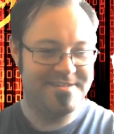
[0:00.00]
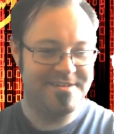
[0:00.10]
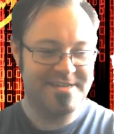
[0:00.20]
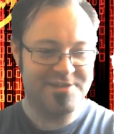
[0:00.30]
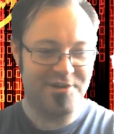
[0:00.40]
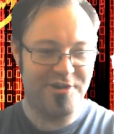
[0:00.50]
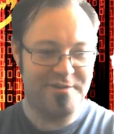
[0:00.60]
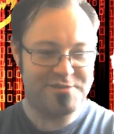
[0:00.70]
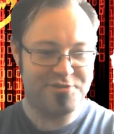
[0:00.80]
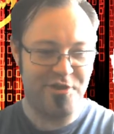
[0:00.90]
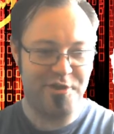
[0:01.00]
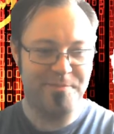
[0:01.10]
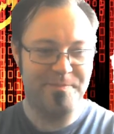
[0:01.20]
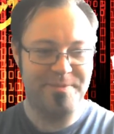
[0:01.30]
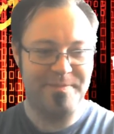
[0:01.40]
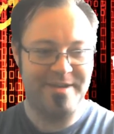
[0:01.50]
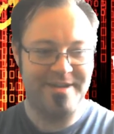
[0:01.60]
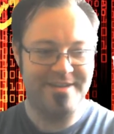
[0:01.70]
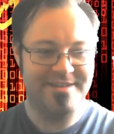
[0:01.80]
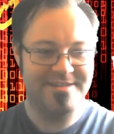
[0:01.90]
I started off strong,
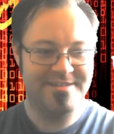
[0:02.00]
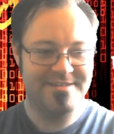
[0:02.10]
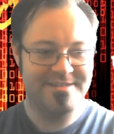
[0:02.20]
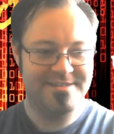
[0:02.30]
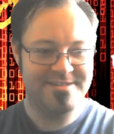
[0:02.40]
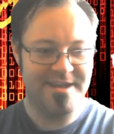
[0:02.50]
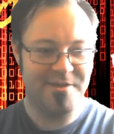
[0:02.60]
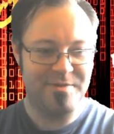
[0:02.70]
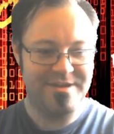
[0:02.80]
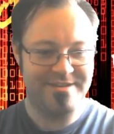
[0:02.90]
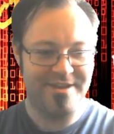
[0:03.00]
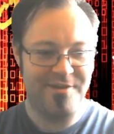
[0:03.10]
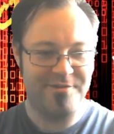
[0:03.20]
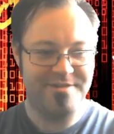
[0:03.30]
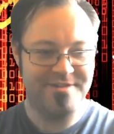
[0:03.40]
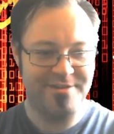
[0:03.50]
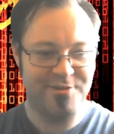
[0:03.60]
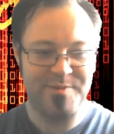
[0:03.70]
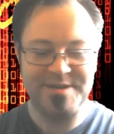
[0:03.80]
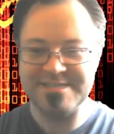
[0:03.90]
but
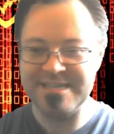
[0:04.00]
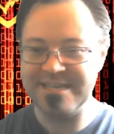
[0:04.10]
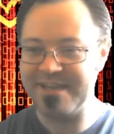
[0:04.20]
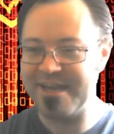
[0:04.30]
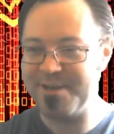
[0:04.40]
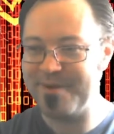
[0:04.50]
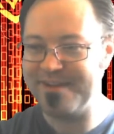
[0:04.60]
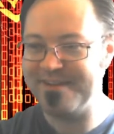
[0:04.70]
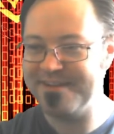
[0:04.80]
can't stealing anybody.